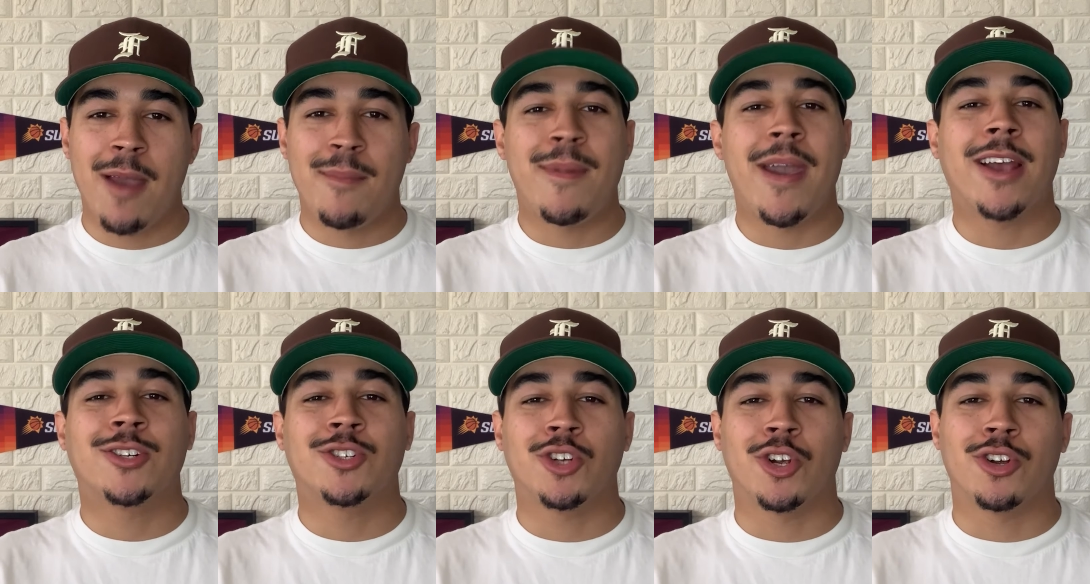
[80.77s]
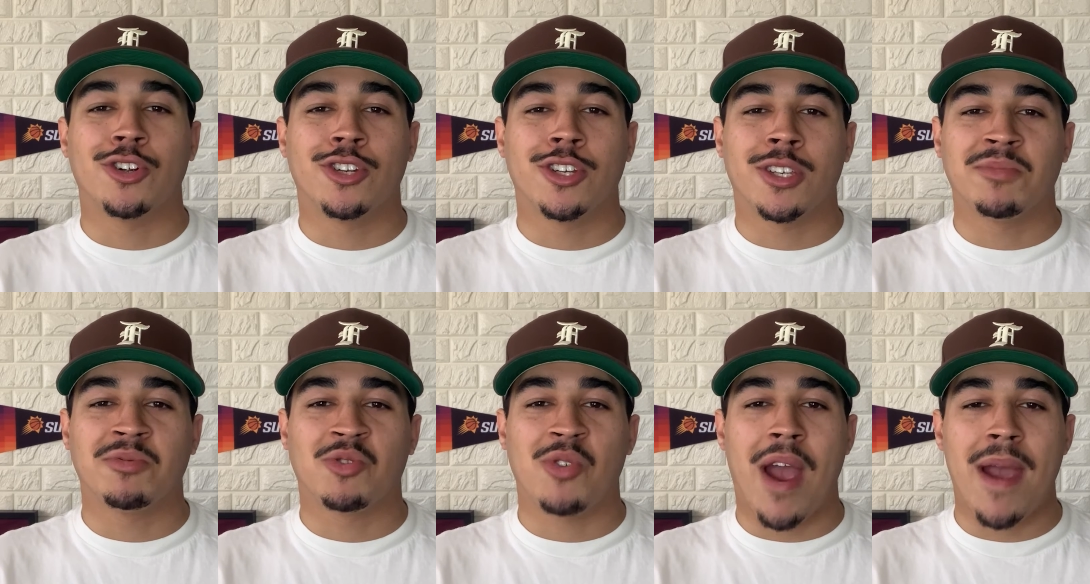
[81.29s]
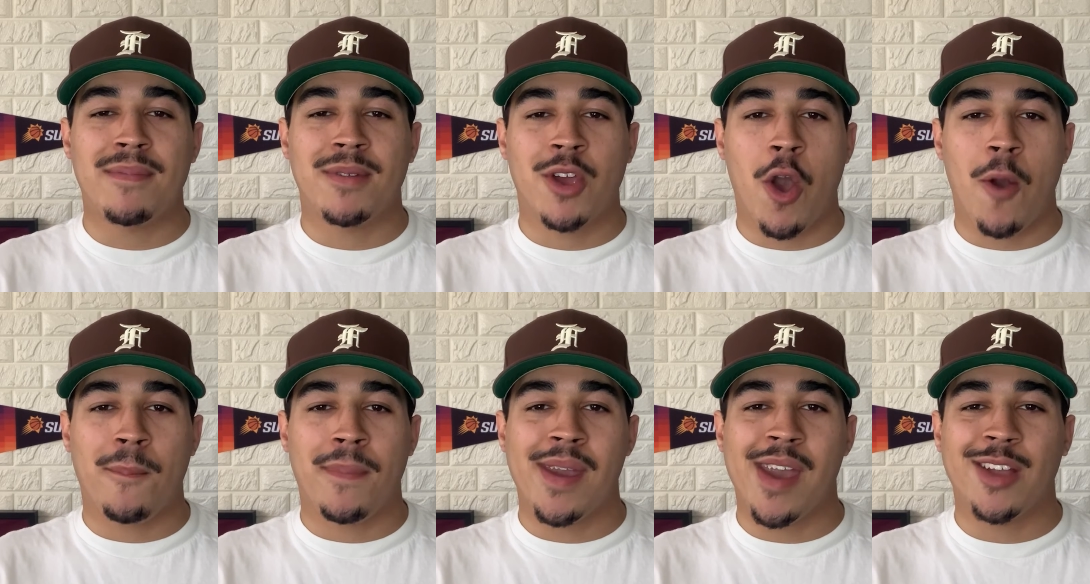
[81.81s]
make sure to subscribe to
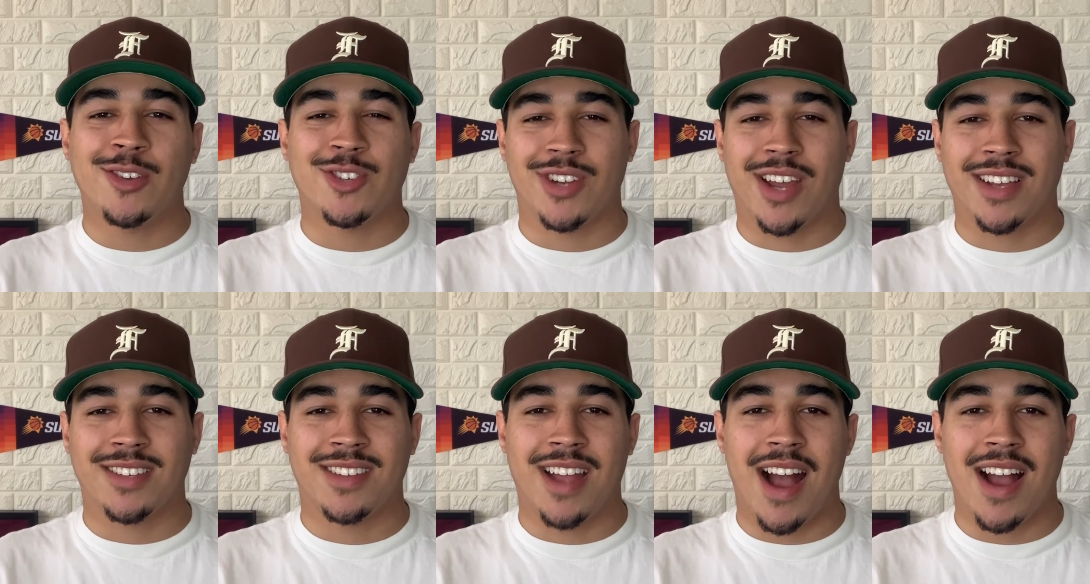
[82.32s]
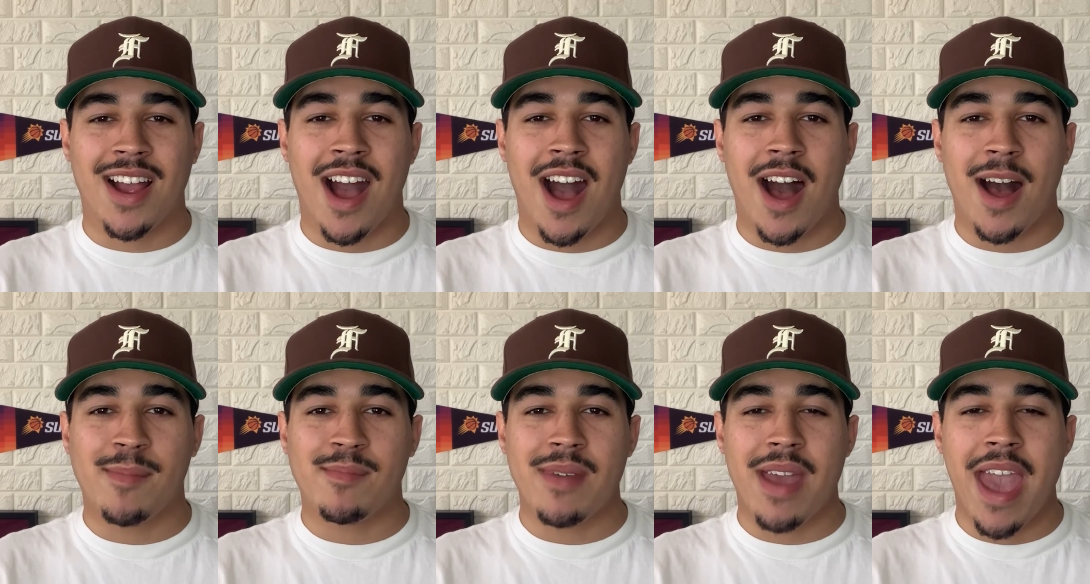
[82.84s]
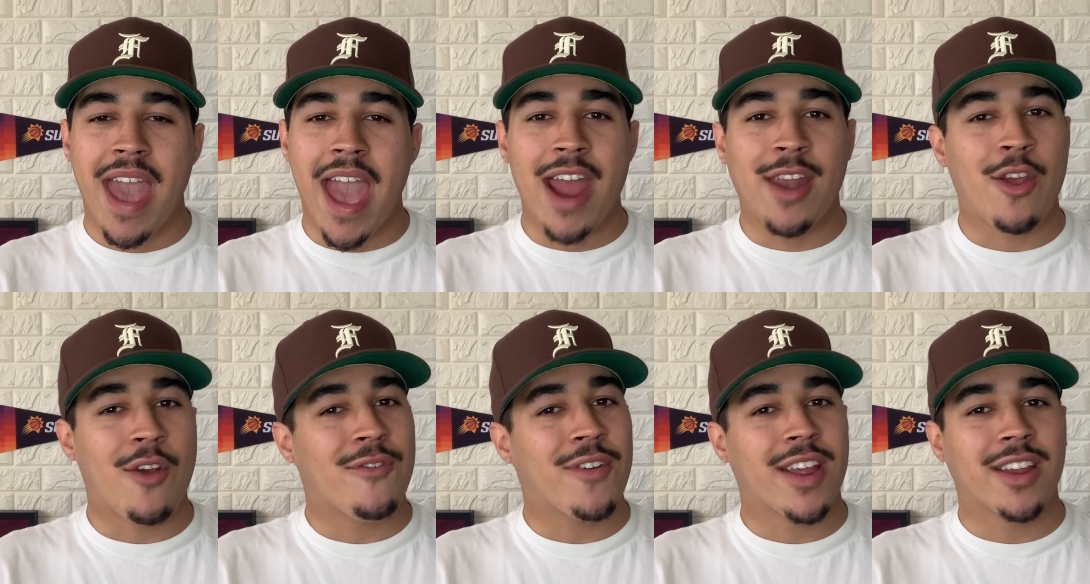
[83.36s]
gophnx.com
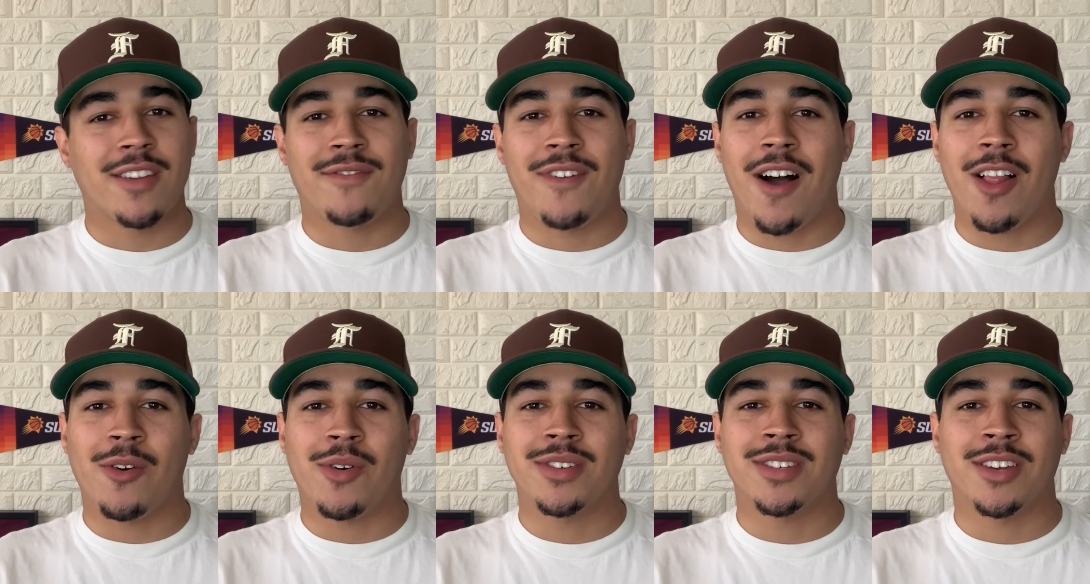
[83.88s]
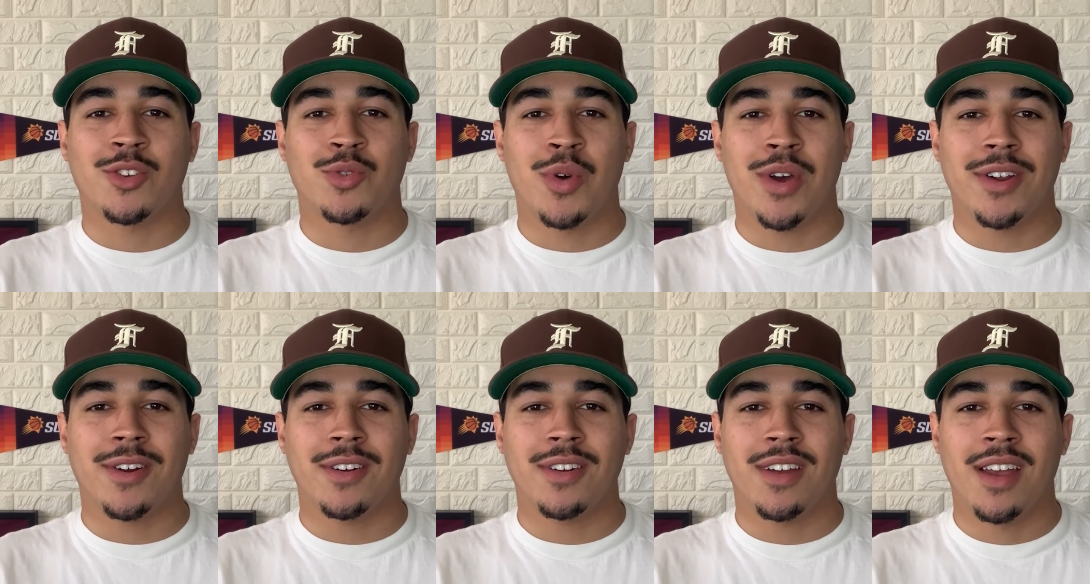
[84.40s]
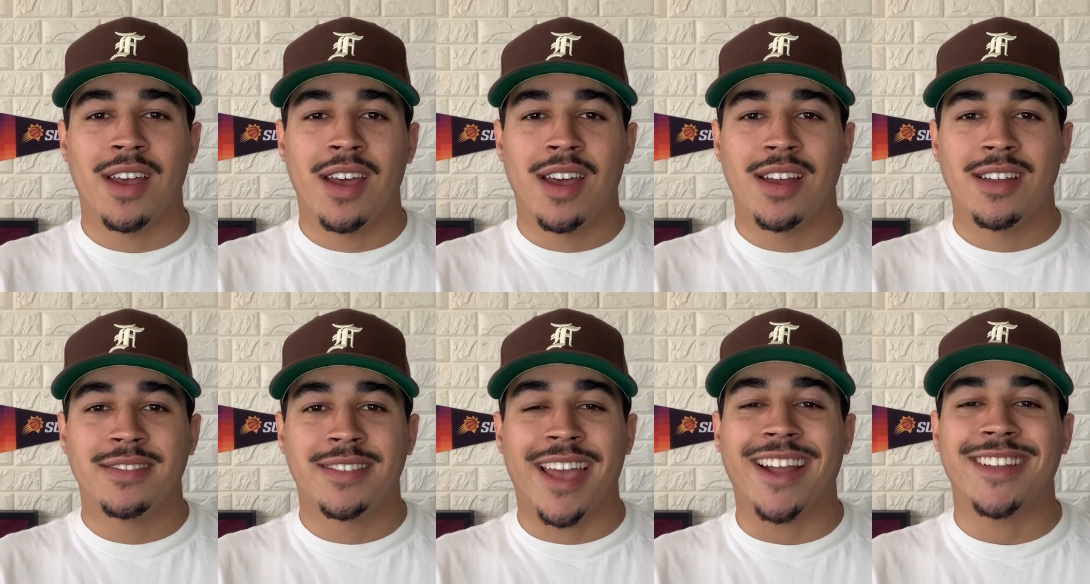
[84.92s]
and don't forget to follow us on Twitter,
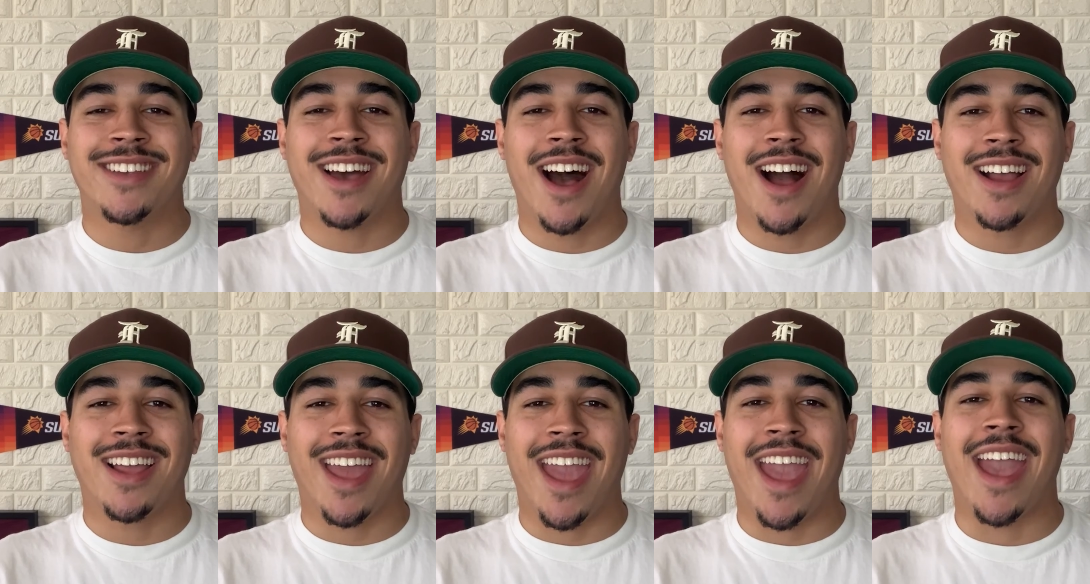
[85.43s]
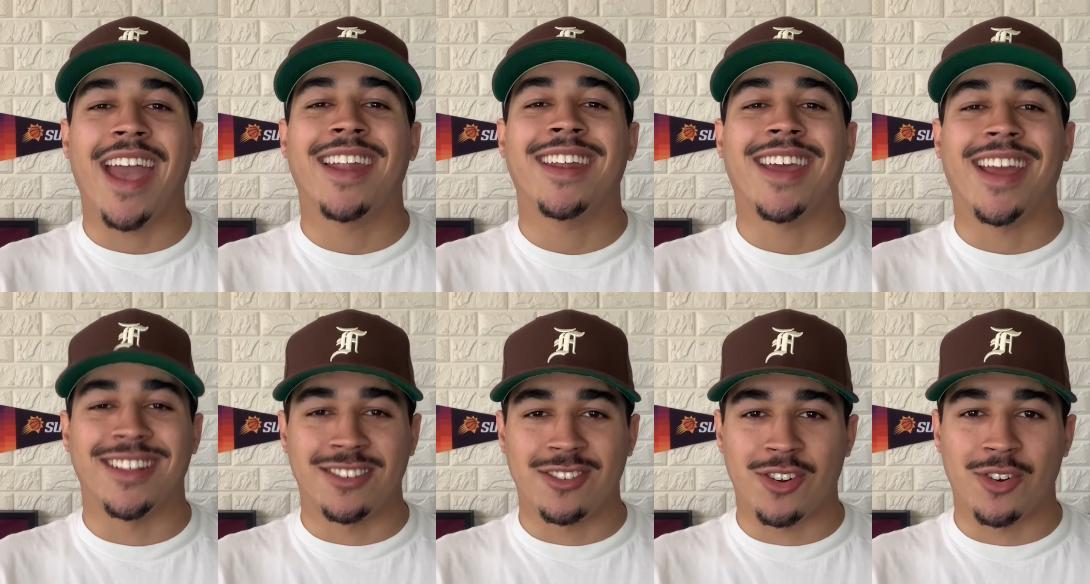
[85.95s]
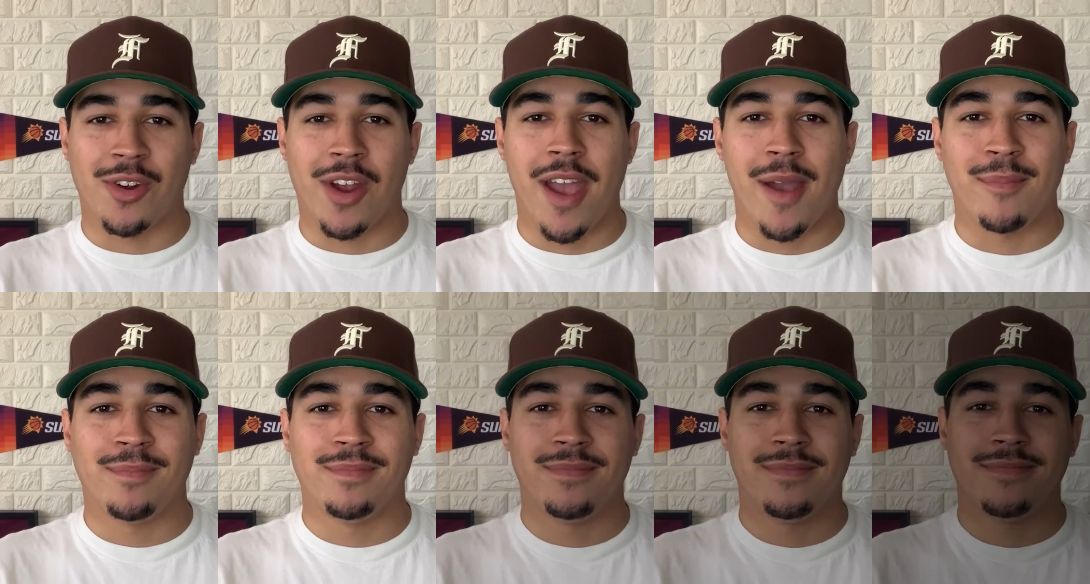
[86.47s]
TikTok, and
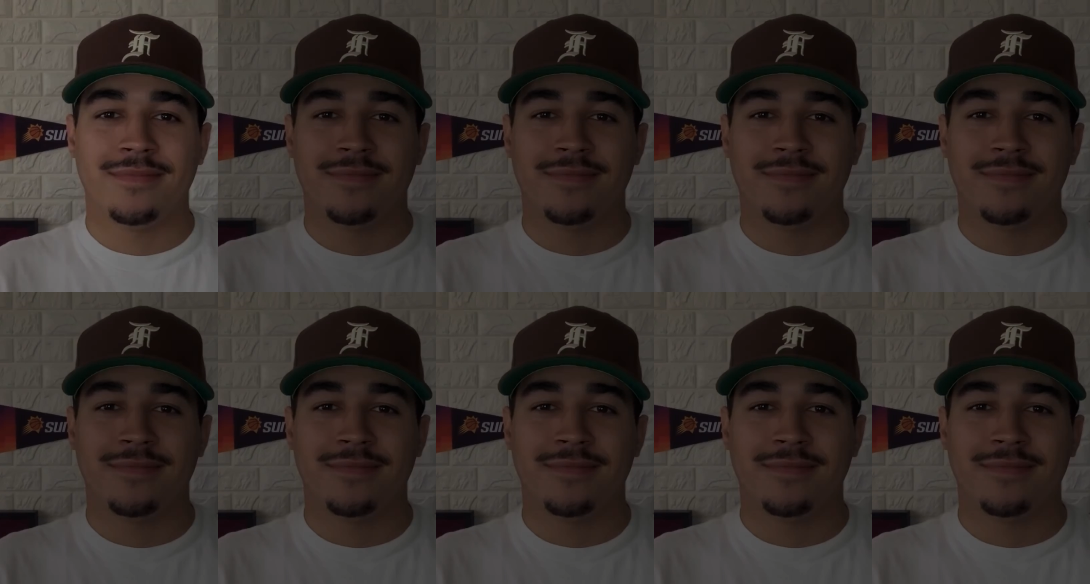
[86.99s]
Instagram.